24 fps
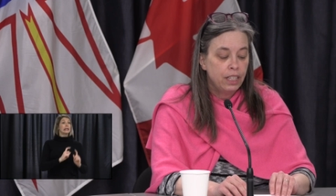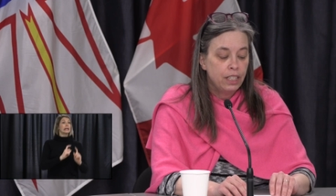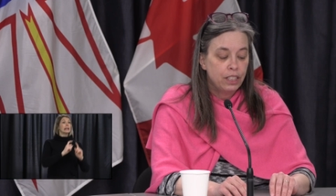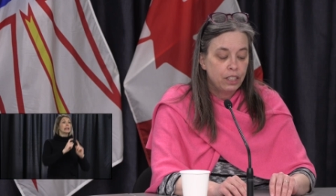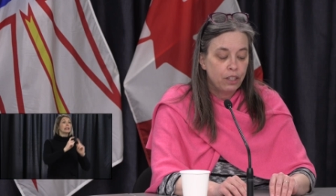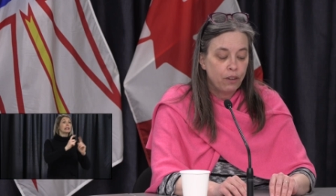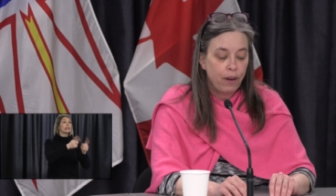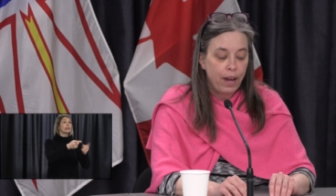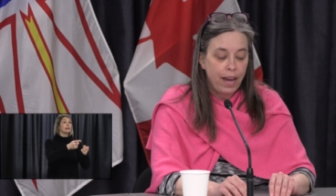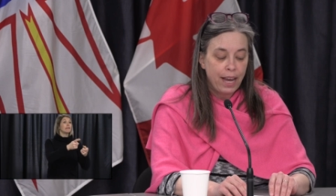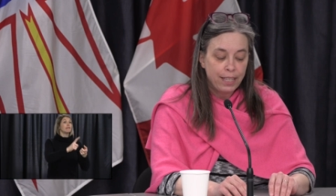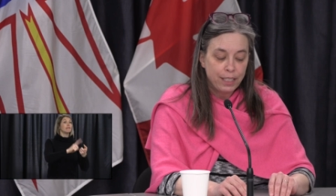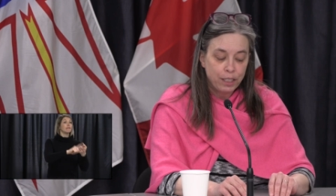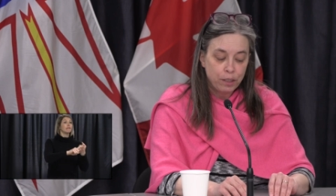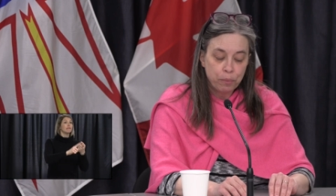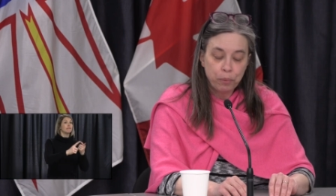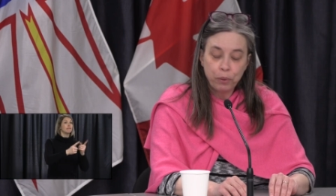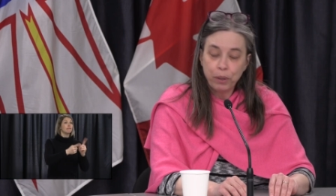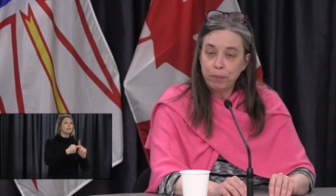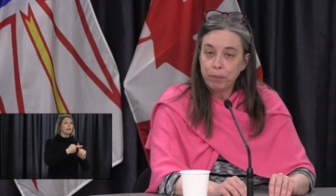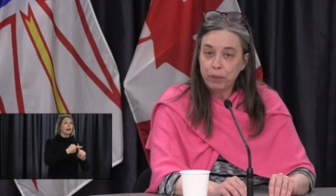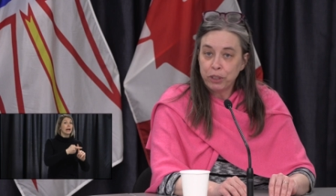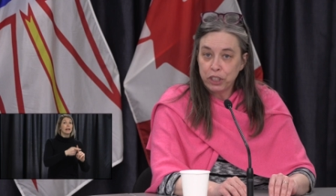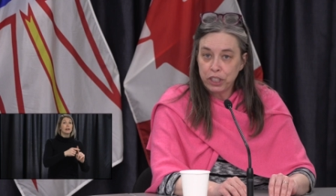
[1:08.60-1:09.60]
So as the
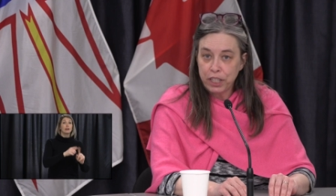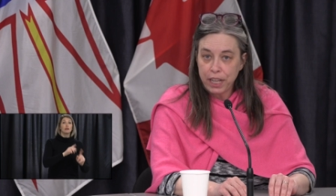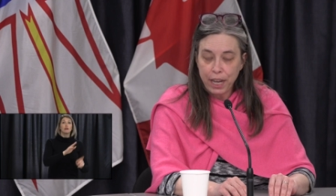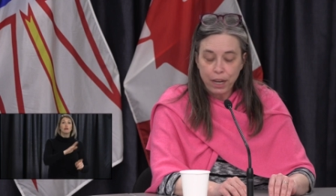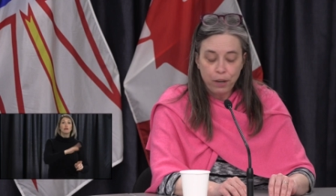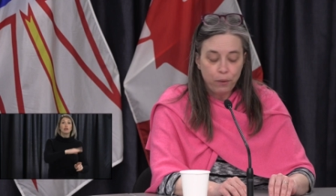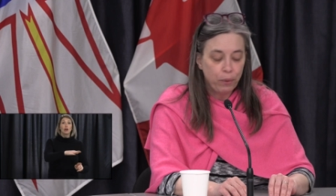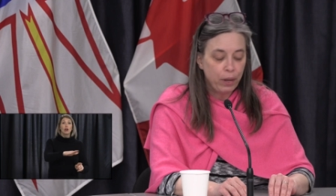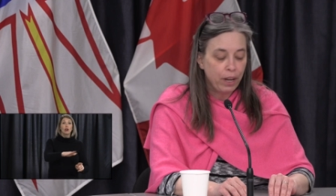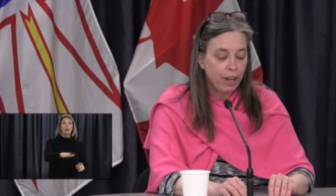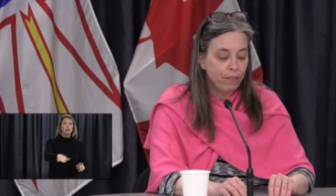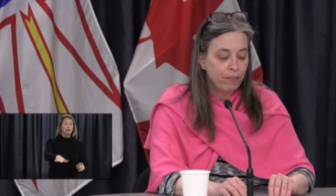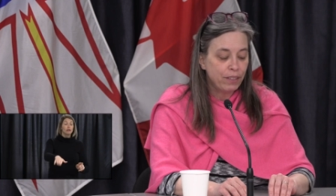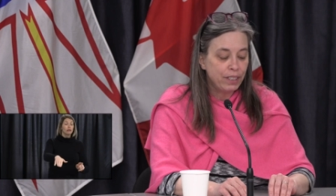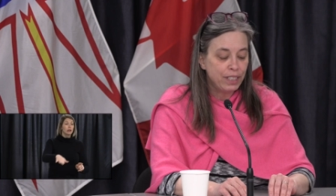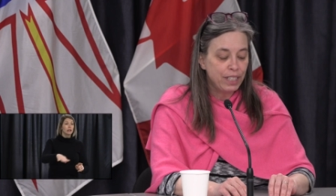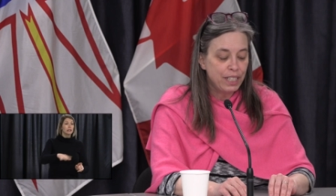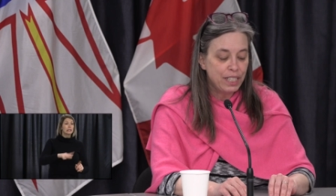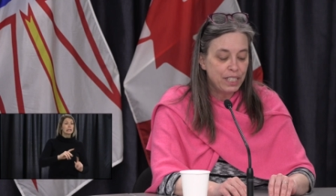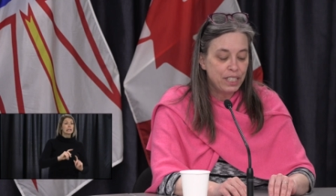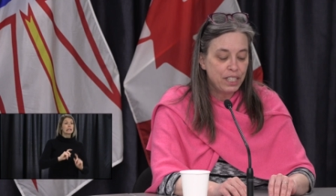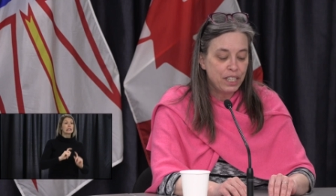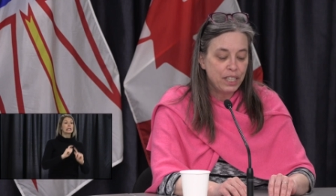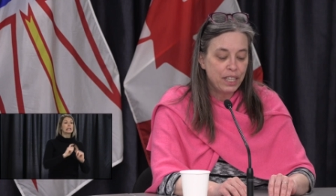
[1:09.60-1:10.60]
Premier said, we have
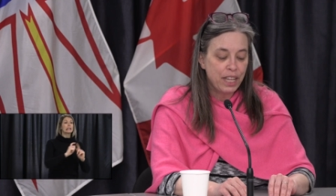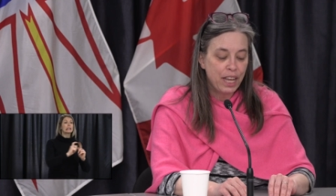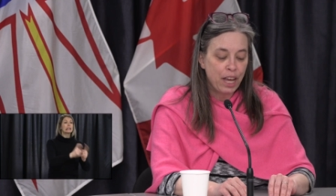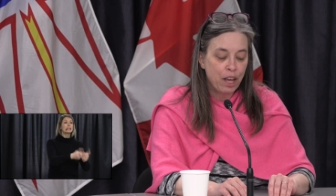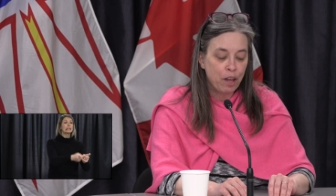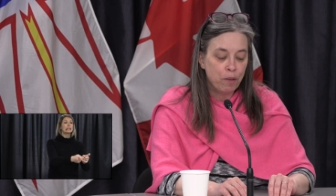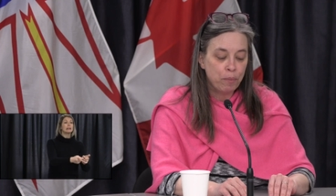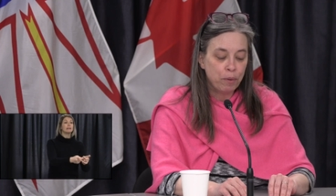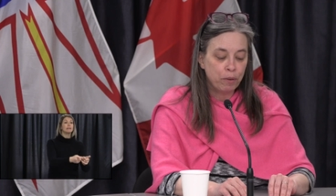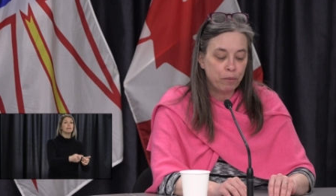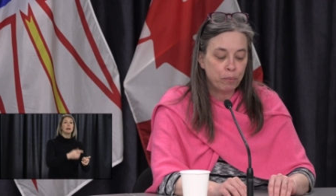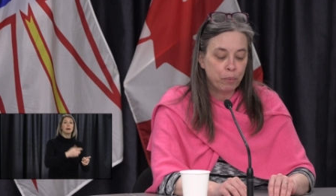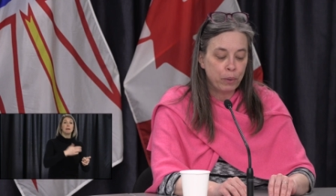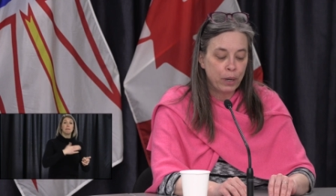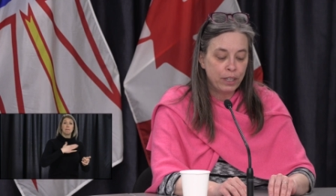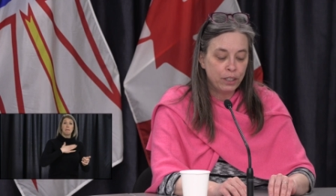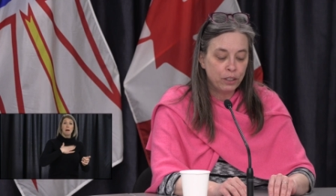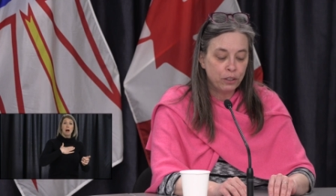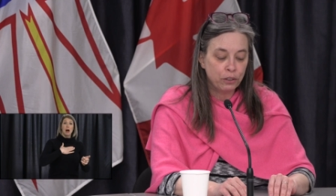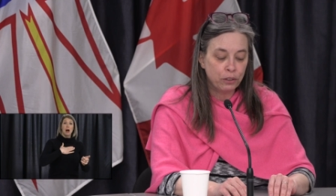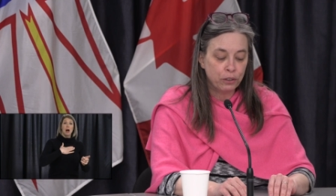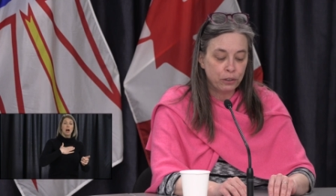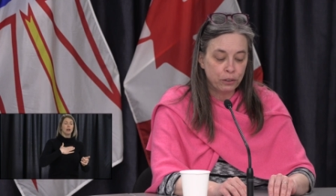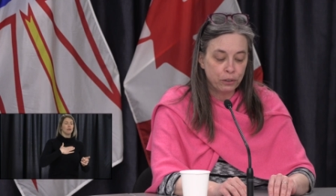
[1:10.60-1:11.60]
enlisted the help of
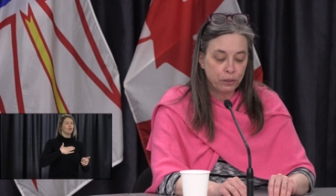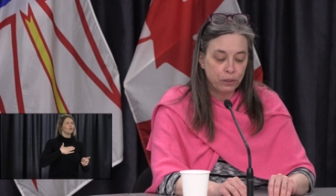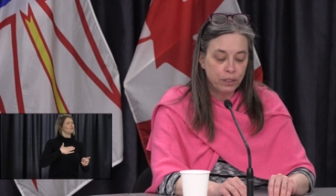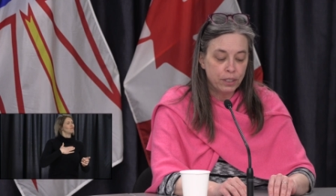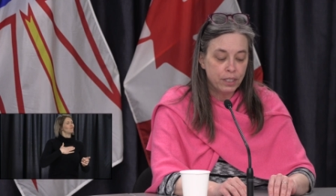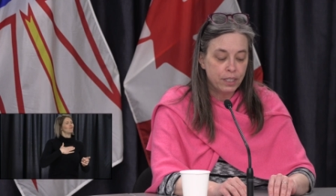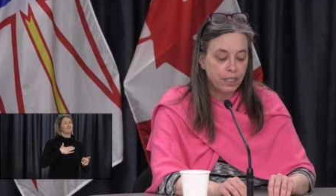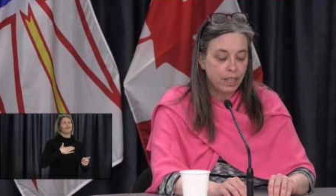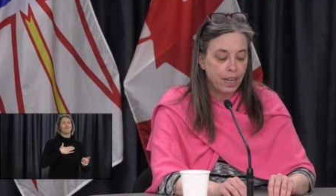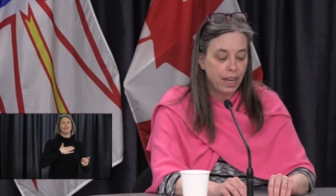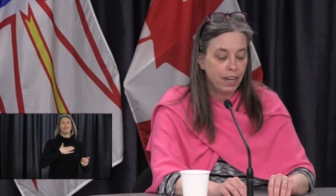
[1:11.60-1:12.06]
Brenda Earles,